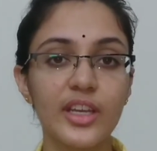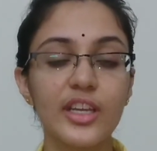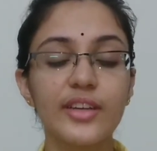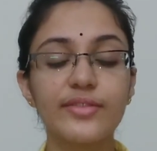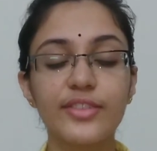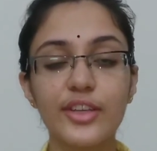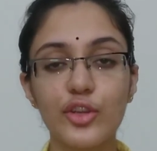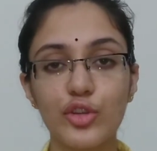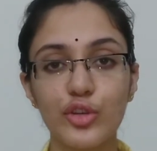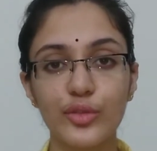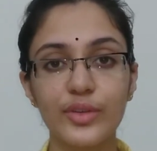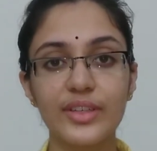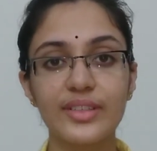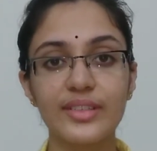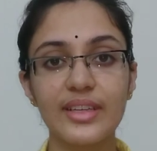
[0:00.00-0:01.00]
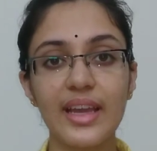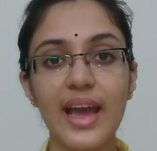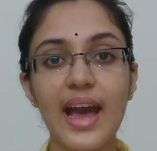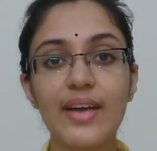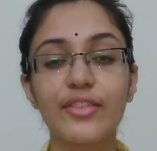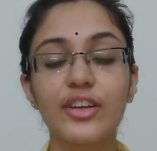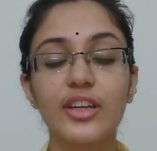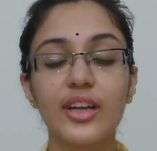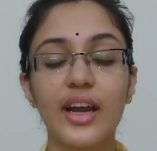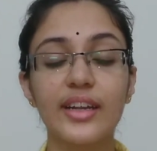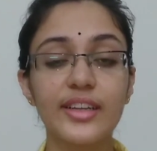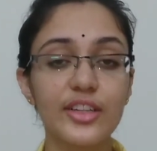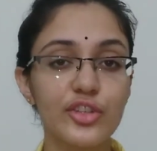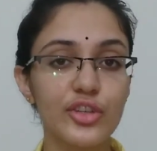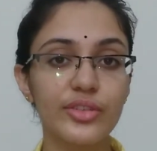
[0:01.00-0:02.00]
If the university have a
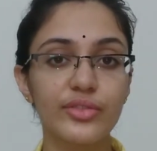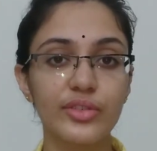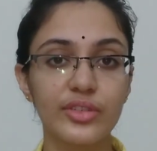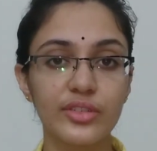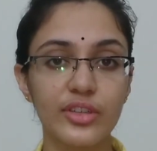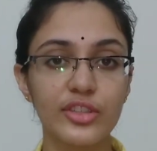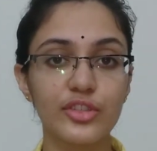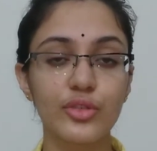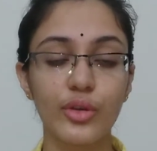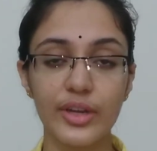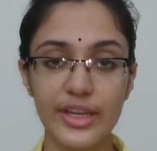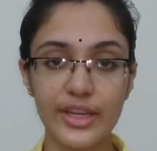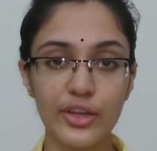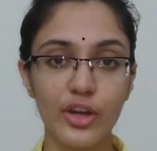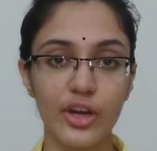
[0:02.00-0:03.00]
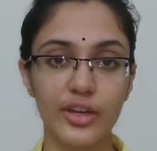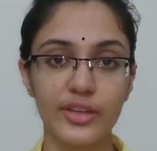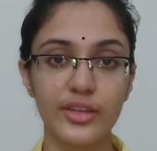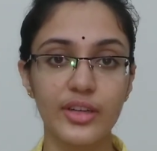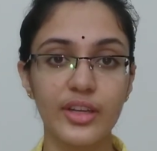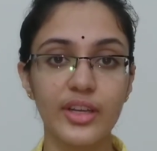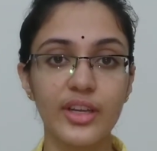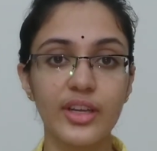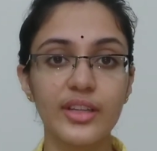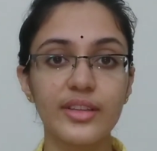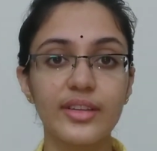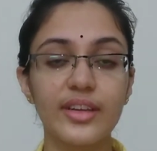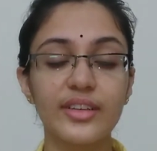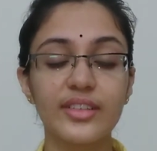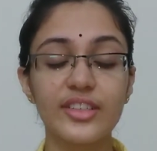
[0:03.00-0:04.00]
continuous research going on,
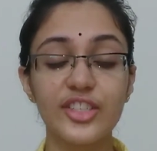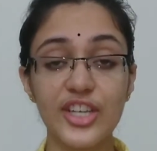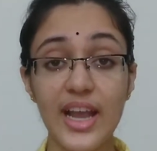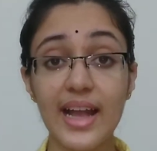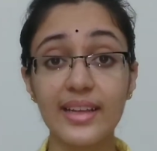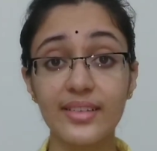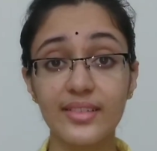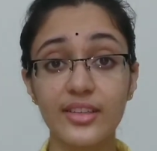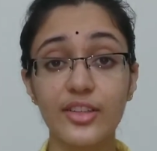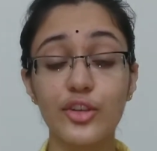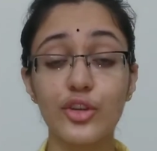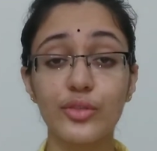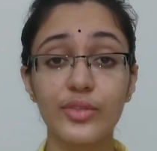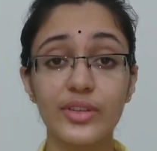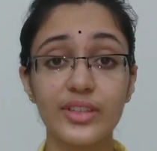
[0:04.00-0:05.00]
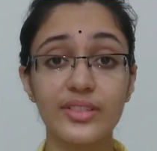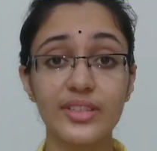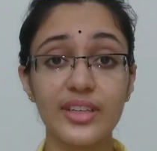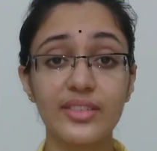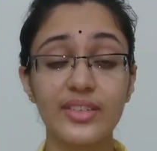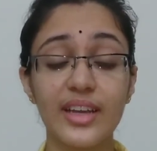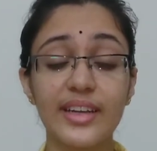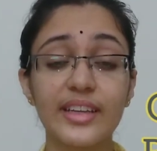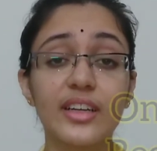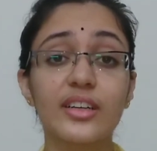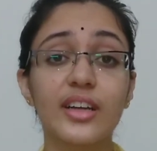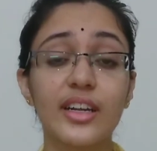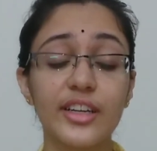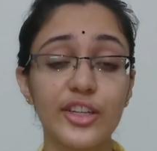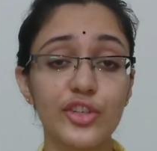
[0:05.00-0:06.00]
there is a chance that the university is getting a
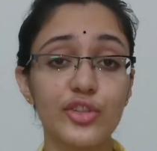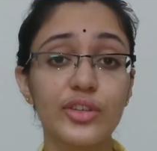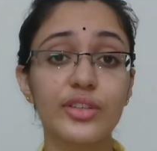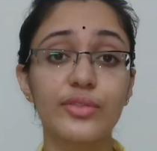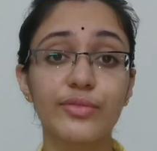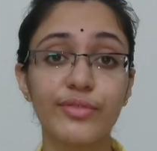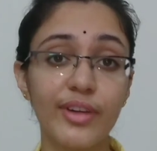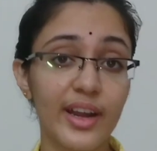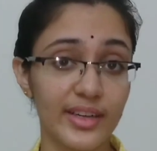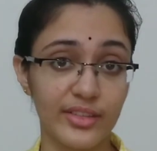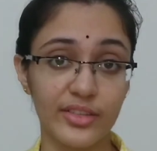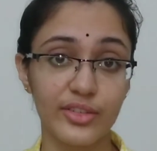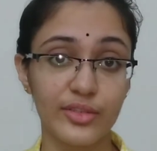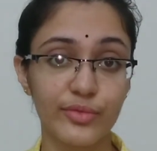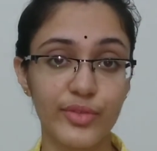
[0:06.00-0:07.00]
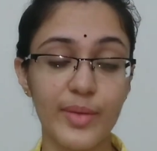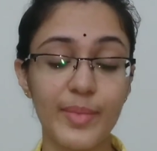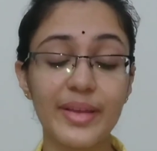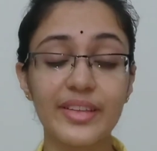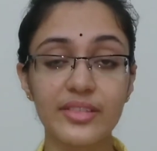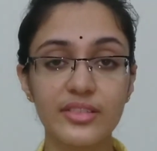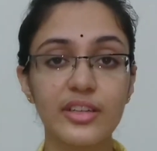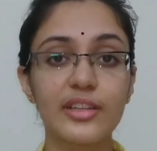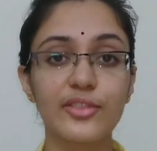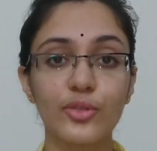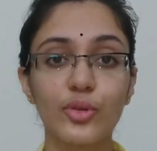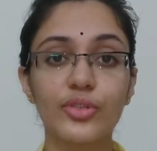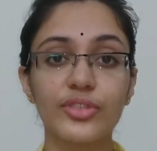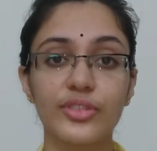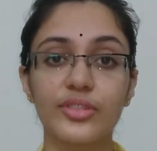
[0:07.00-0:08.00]
continuous funds from external
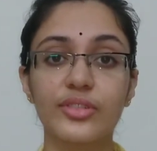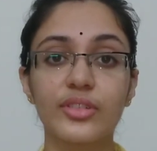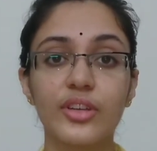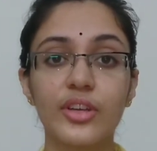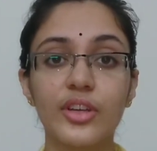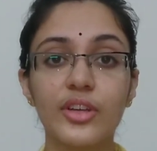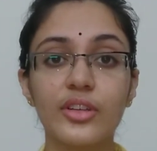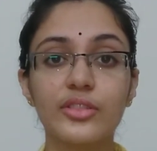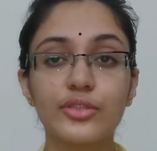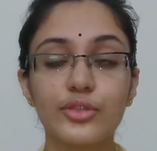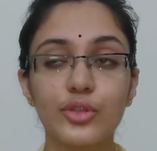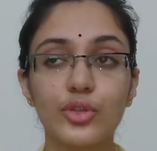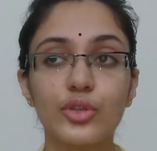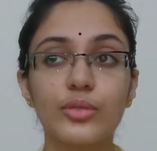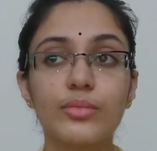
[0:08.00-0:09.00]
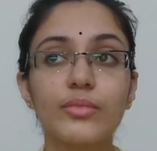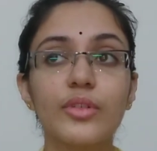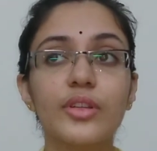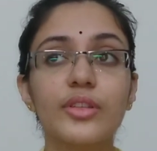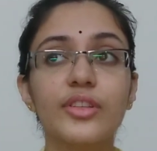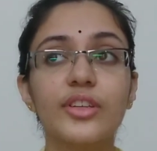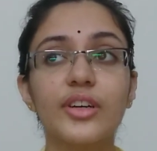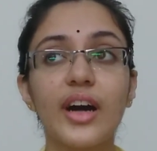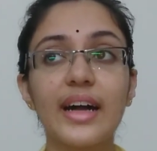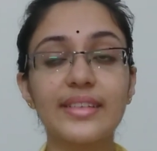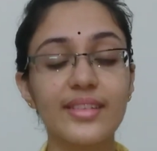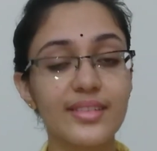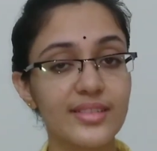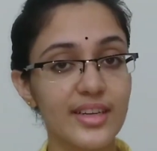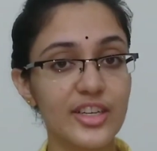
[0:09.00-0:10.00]
sources. So the
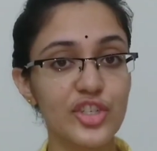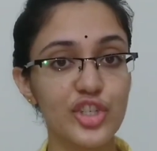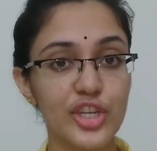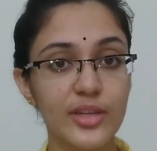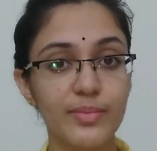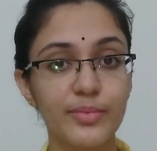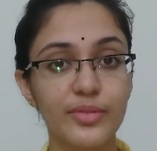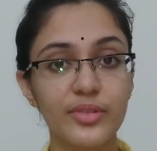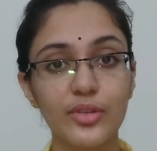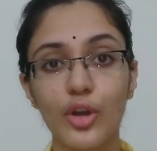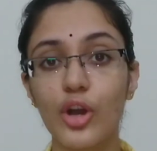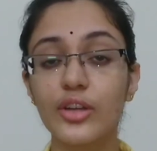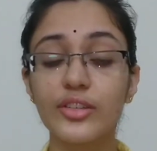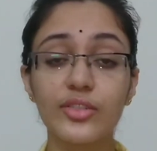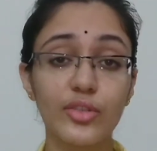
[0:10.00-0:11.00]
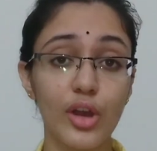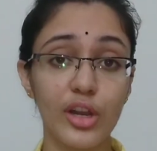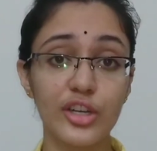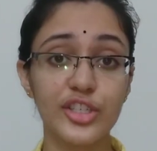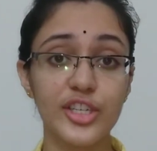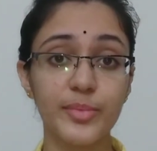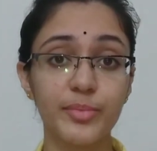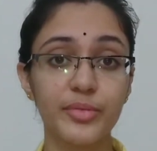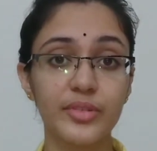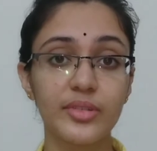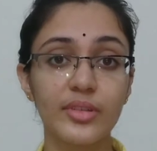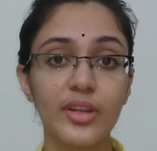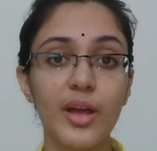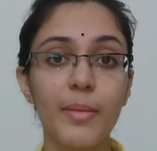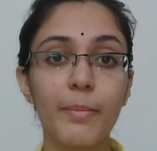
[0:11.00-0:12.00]
assistantships or the scholarships
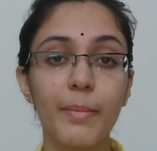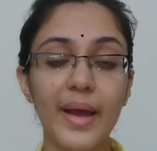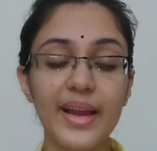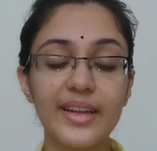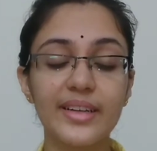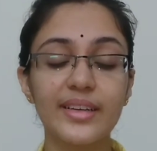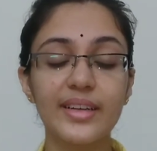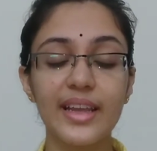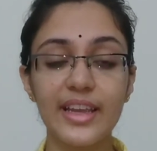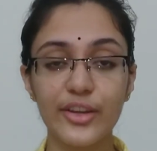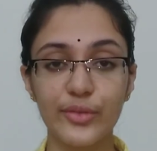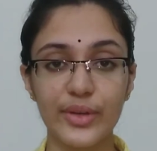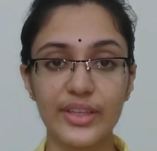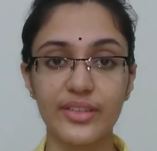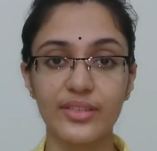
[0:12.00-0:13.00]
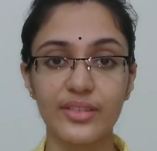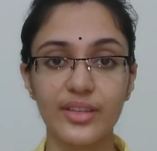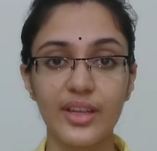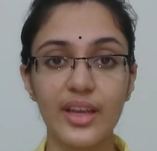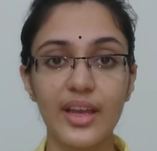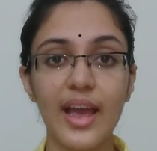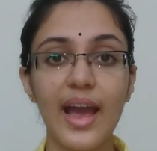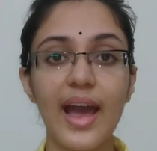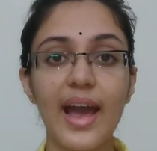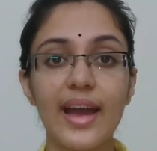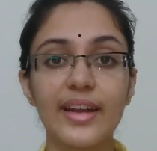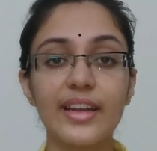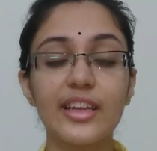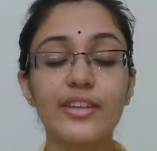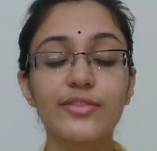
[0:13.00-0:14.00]
might increase.
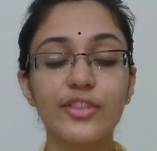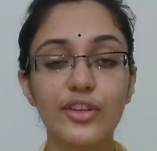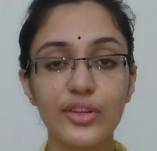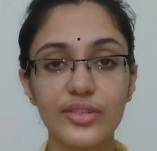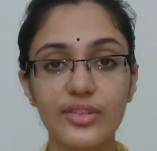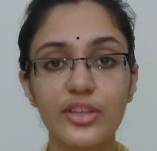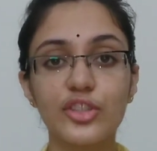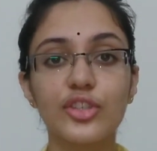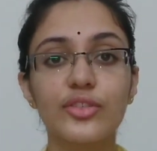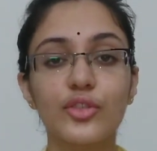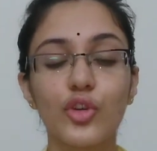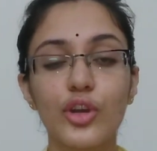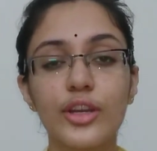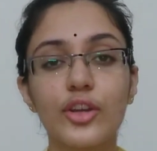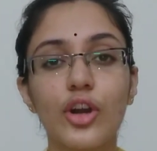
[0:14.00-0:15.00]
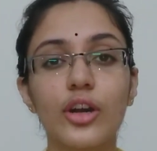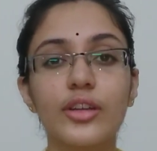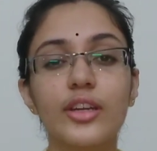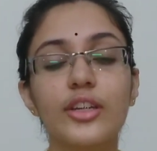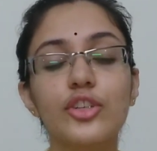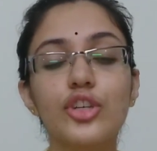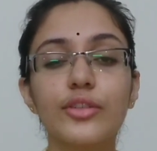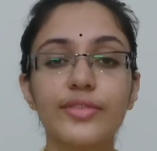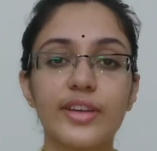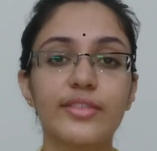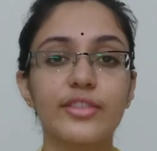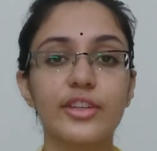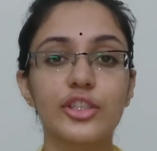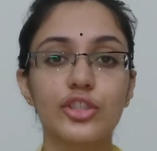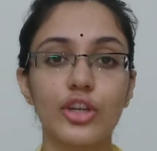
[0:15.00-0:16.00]
And if the research is going on in your
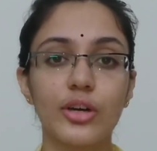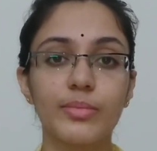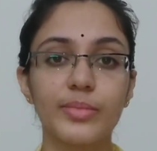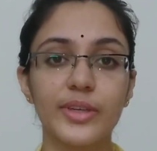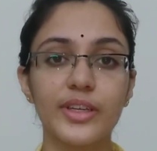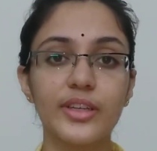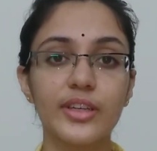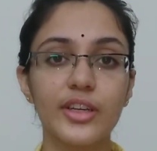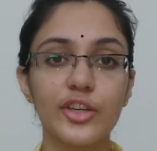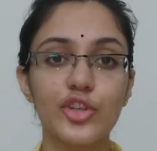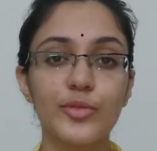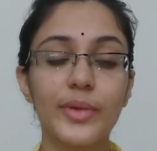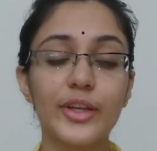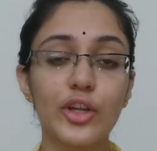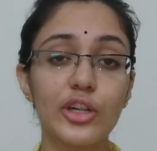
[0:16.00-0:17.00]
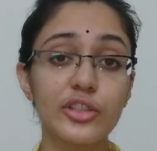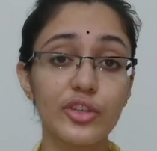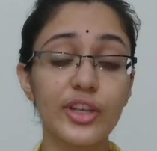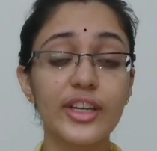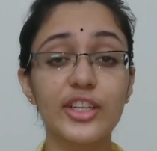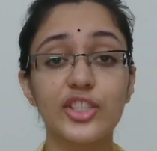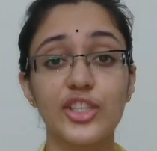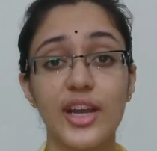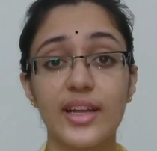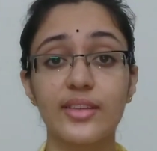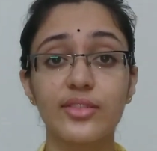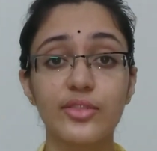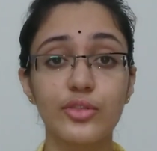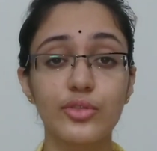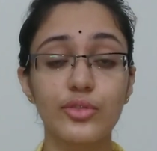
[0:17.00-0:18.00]
favorite topic, you might also get a
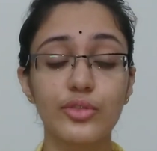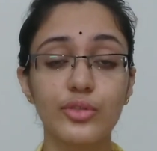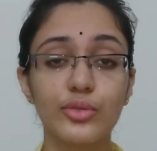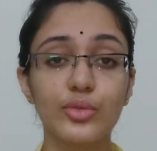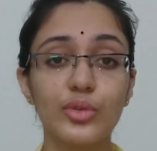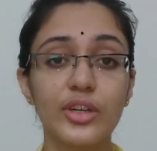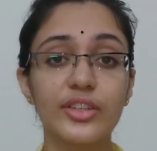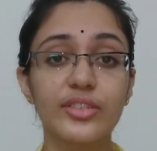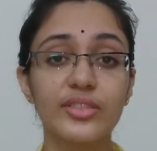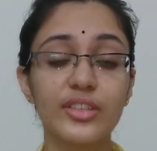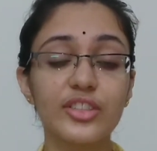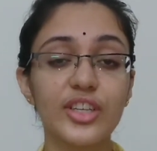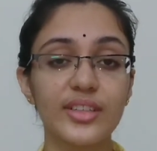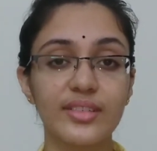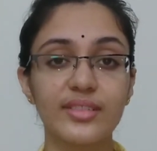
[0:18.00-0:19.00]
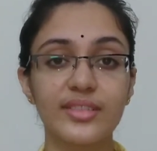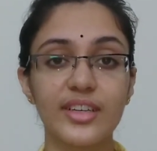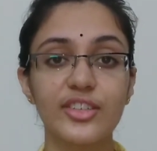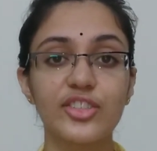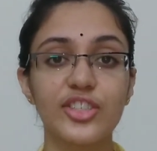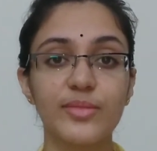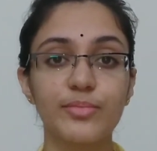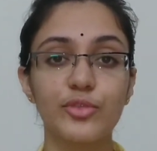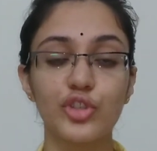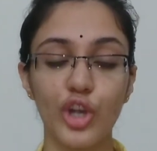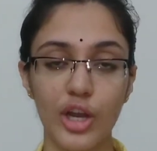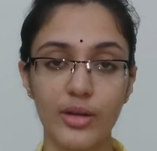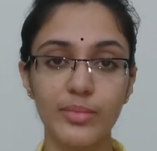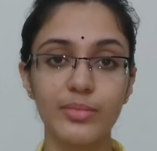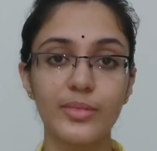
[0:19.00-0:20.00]
chance to do a research assistantship
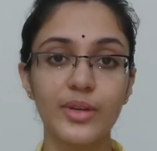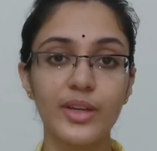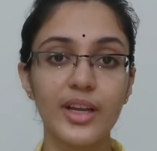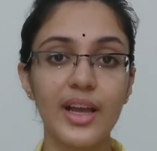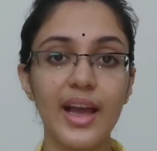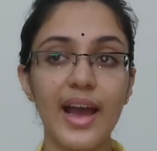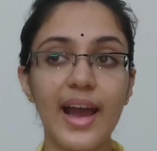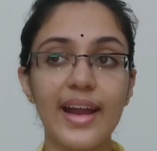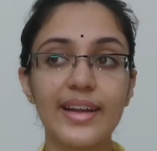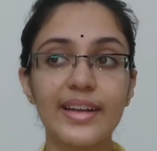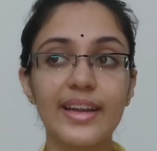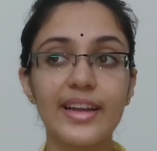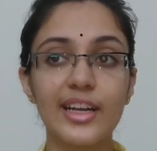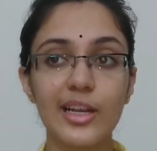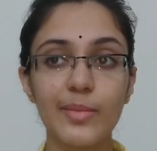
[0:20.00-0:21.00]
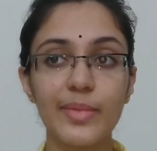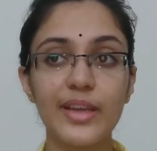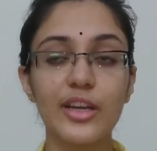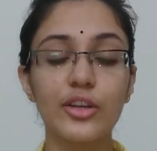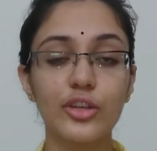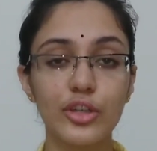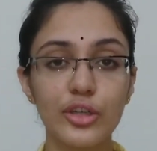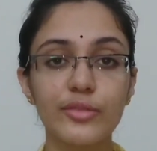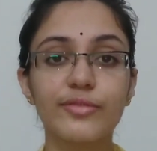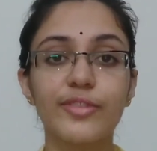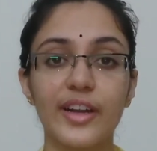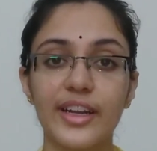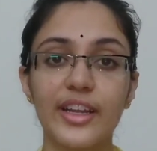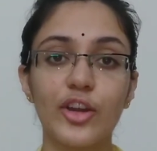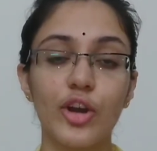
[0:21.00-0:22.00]
job and it will be a good
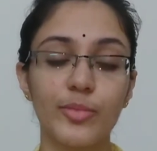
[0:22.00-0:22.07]
funding